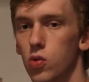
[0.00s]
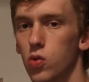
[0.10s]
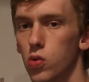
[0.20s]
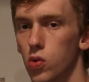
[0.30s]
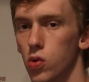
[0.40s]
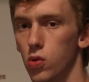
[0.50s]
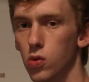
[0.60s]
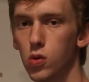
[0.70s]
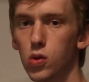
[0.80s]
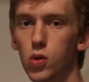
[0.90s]

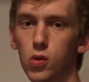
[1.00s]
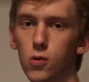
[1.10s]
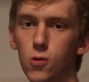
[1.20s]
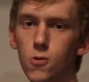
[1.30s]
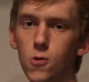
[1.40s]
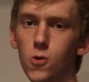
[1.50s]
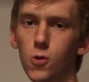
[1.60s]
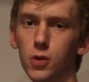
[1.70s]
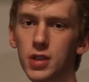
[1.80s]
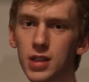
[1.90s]

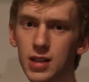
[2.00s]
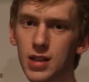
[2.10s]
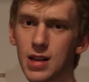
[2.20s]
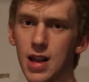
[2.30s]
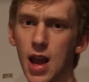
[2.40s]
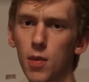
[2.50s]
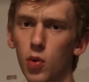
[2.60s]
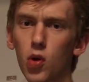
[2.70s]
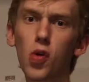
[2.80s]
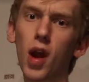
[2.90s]
Ooh, snap,
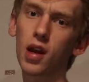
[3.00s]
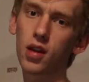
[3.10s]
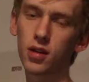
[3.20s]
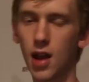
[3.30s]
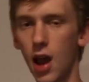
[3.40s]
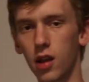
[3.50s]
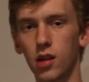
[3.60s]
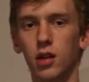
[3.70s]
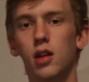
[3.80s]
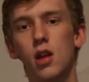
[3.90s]
crackle,
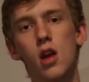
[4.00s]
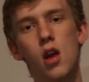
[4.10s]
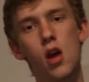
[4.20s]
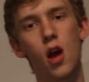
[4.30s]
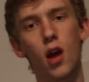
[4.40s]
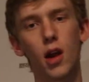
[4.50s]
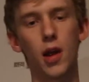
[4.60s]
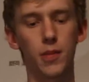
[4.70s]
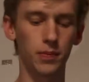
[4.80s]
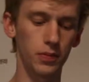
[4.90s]
dackling. Alright.